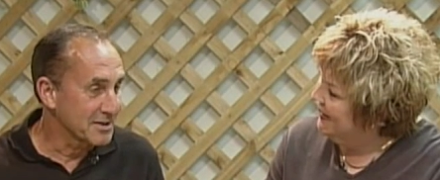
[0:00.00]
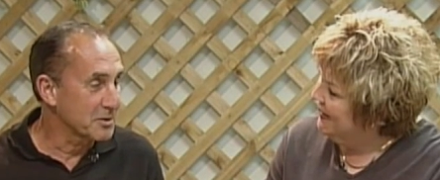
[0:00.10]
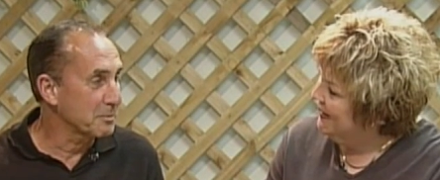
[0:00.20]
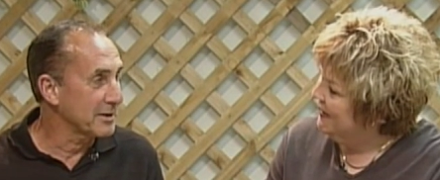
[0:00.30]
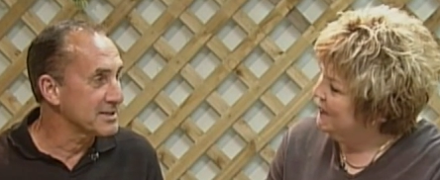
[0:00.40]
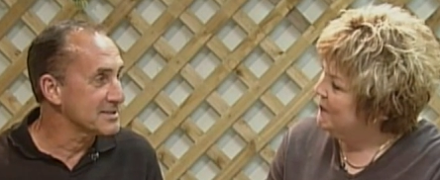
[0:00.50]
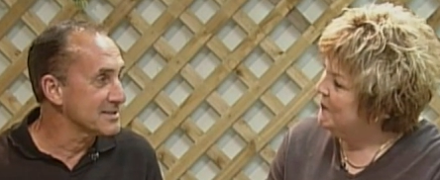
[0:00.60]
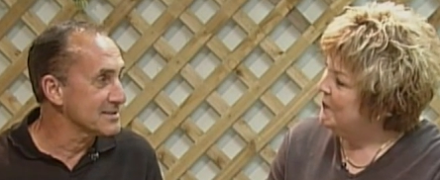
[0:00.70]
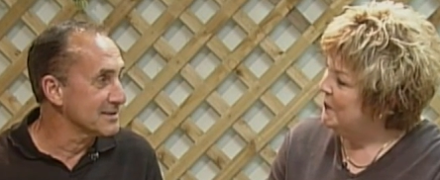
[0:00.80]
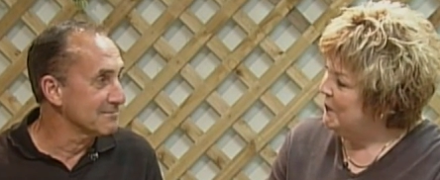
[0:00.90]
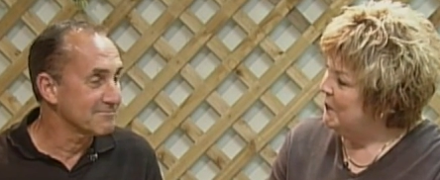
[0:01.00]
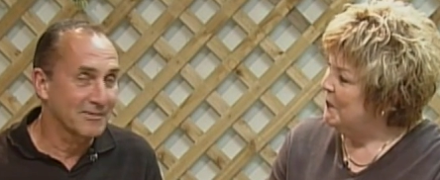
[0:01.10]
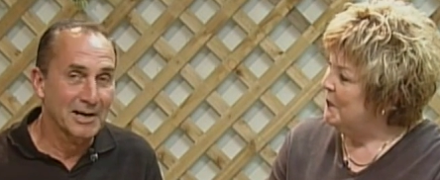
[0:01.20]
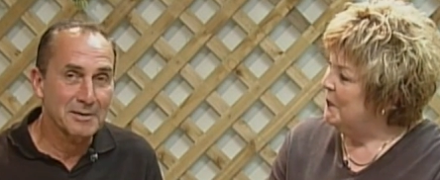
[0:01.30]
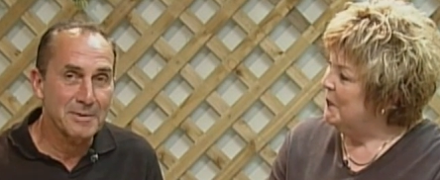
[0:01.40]
Speaker 1: other places, and
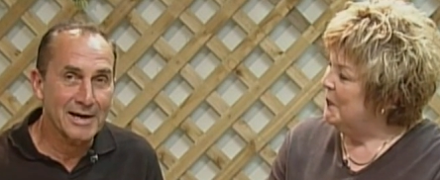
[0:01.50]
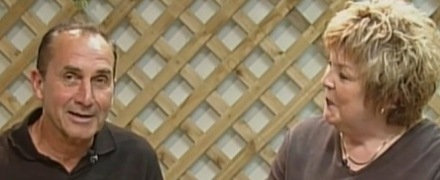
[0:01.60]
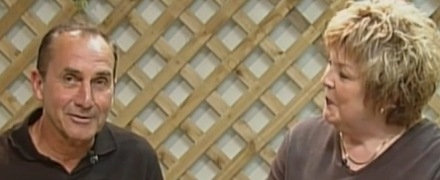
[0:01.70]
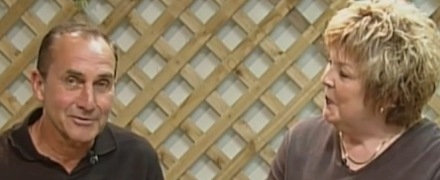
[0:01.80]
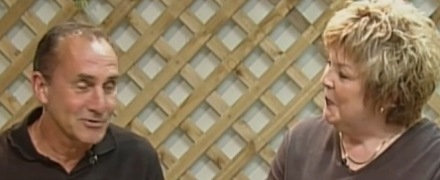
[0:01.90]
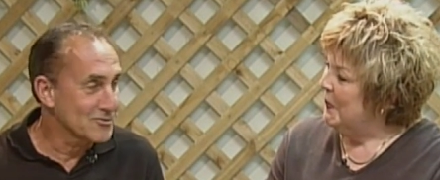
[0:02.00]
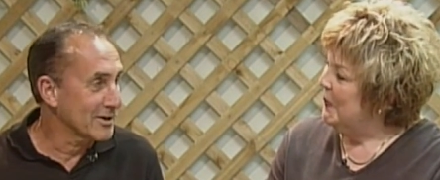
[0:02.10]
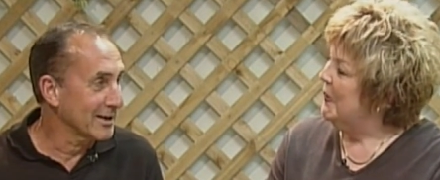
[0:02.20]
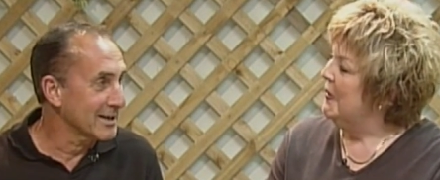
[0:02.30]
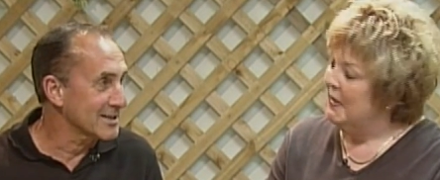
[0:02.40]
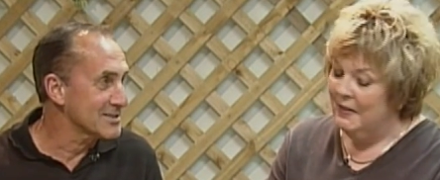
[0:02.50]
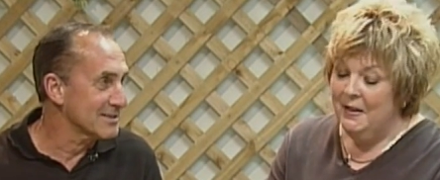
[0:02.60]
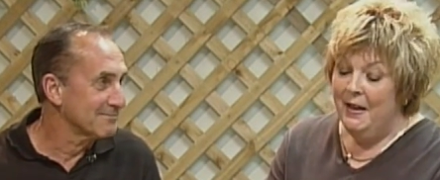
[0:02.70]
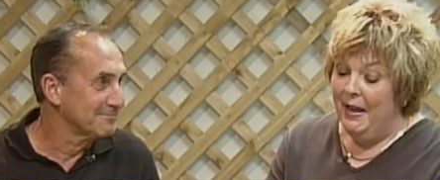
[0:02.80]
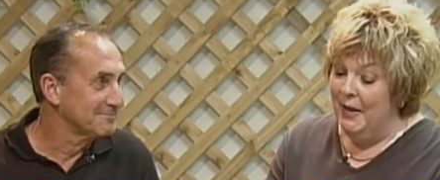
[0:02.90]
finally back here in Detroit Lakes.
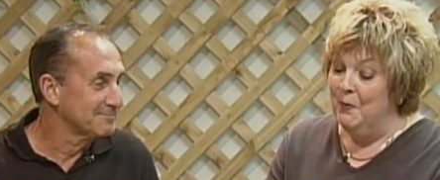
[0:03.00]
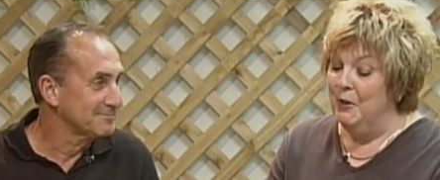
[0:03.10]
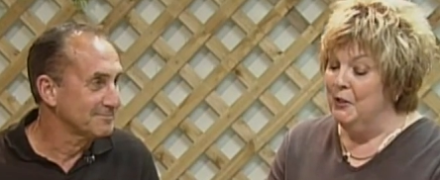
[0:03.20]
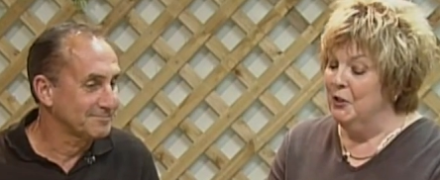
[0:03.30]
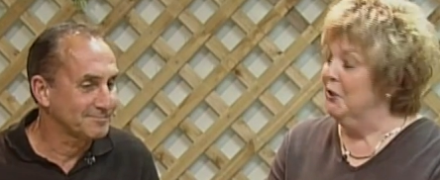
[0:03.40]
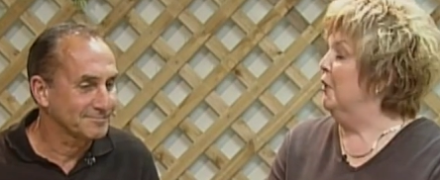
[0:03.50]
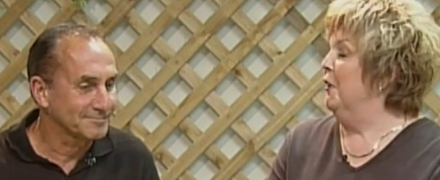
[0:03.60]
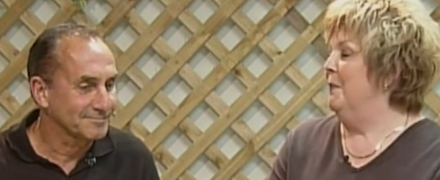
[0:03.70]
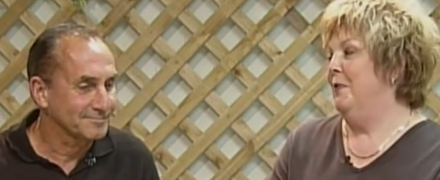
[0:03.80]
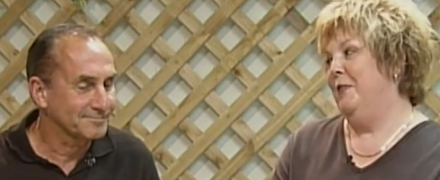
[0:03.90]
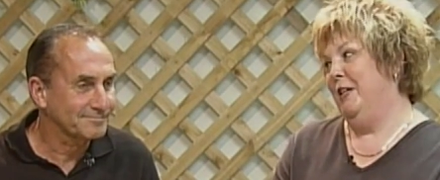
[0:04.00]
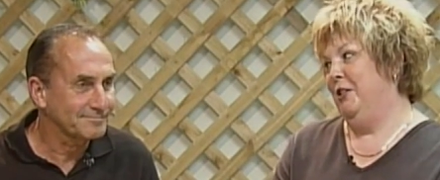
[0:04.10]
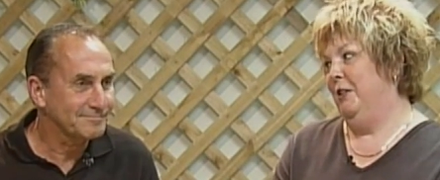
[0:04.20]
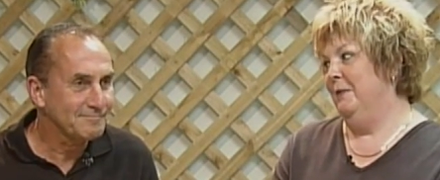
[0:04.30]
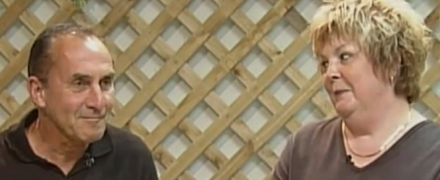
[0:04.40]
Speaker 2: And what is your current
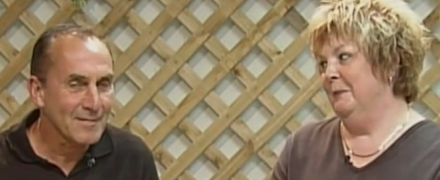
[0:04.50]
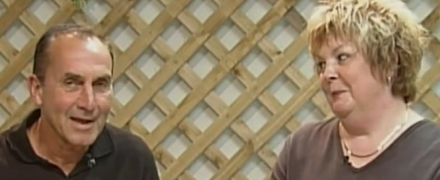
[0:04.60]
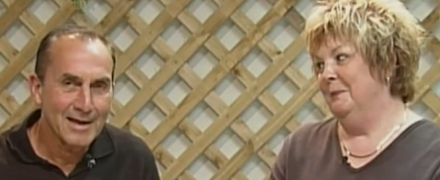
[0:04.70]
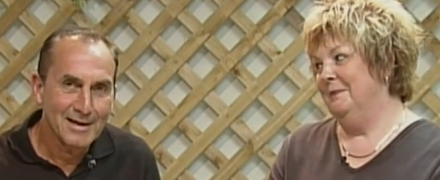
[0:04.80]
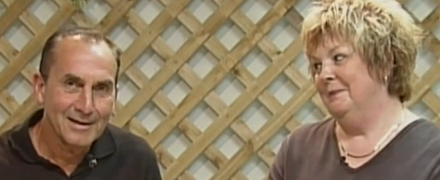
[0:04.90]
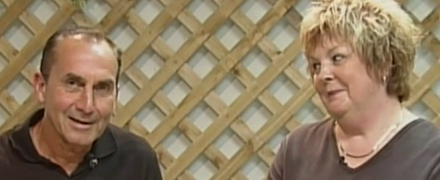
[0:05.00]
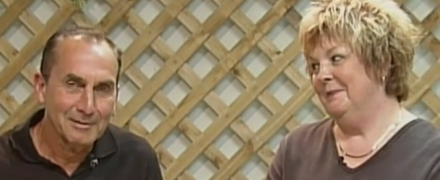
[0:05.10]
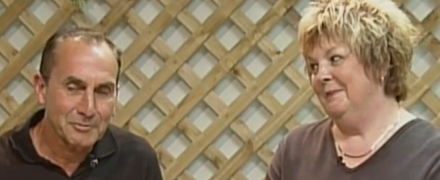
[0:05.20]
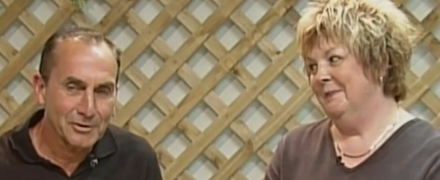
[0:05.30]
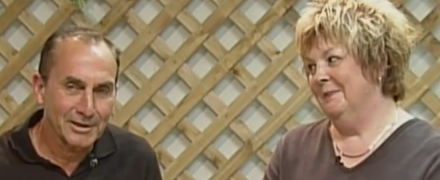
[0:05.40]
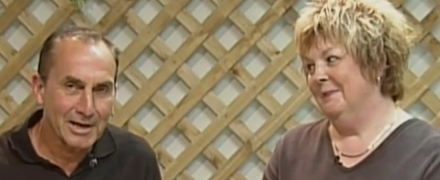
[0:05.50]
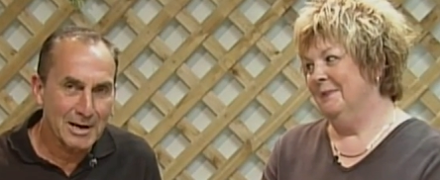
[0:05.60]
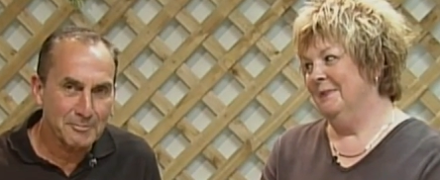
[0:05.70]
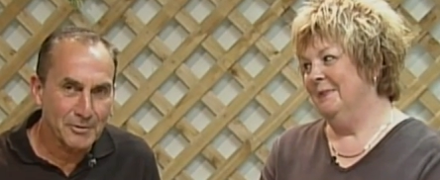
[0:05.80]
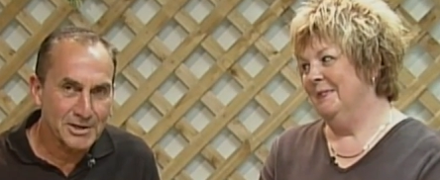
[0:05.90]
profession?
Speaker 1: I'm currently
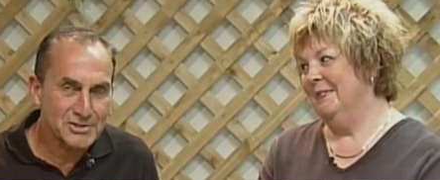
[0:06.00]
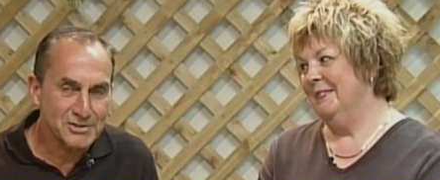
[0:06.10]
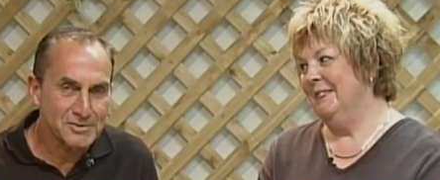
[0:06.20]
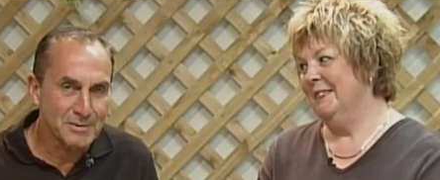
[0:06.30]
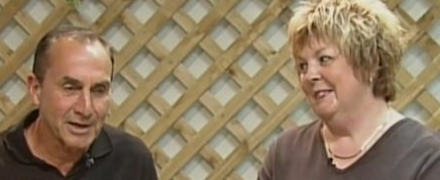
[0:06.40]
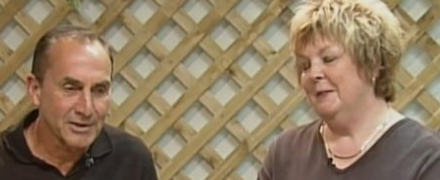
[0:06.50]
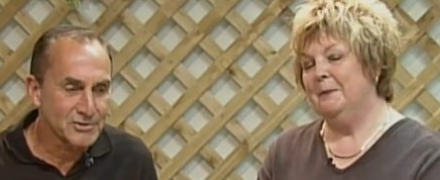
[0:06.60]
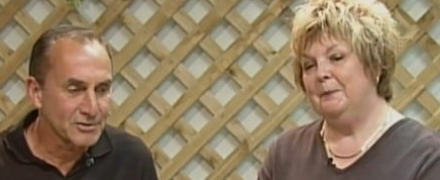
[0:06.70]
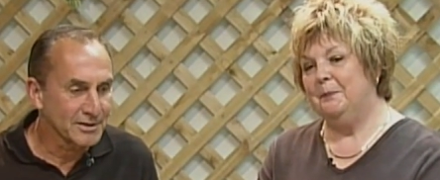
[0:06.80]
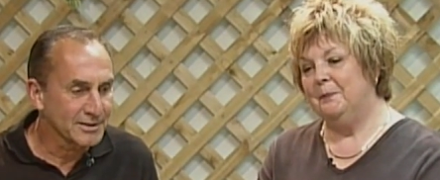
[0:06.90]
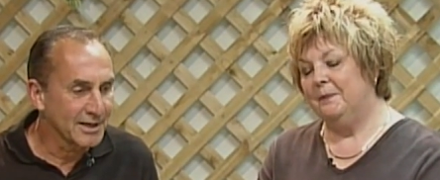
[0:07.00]
operations manager at